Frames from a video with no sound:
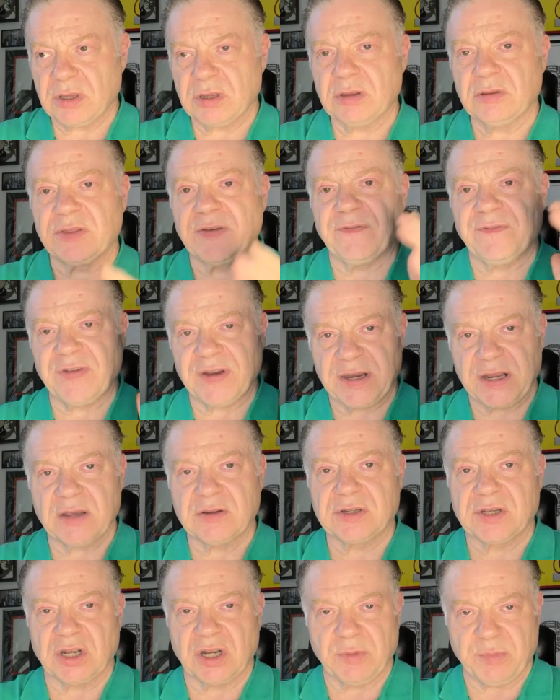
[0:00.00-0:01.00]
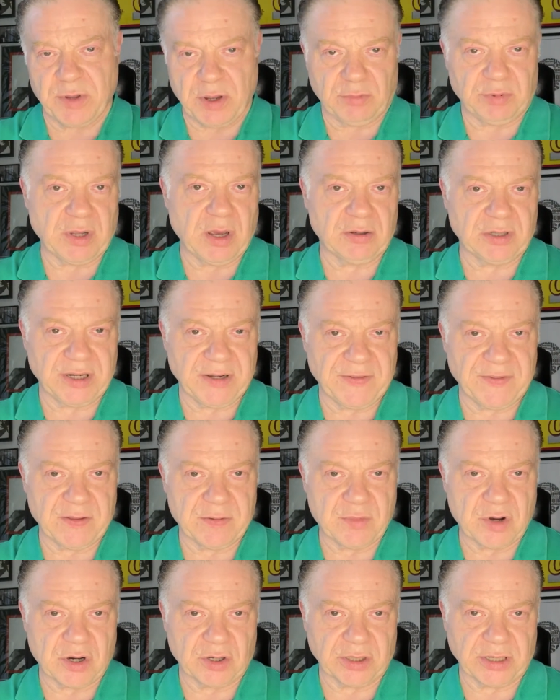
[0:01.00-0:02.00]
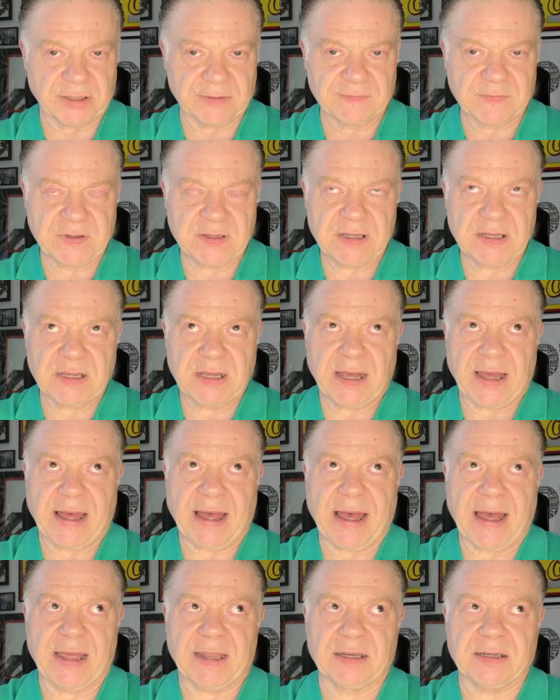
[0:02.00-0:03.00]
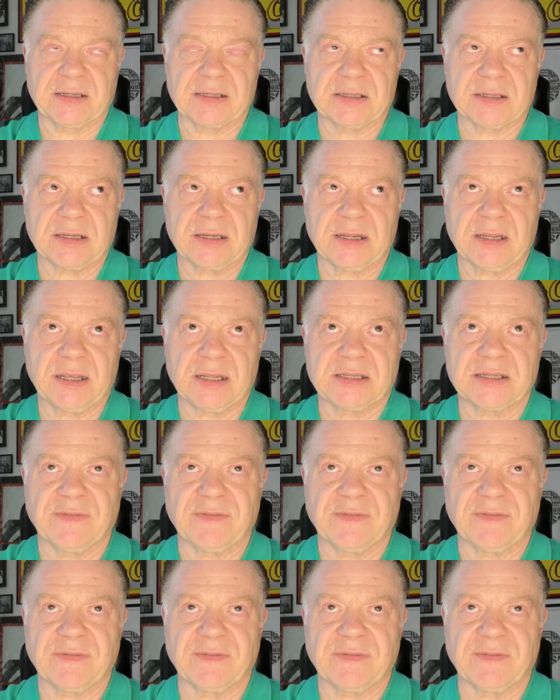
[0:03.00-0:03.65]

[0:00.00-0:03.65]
The video is going to be uploaded in the morning, and it's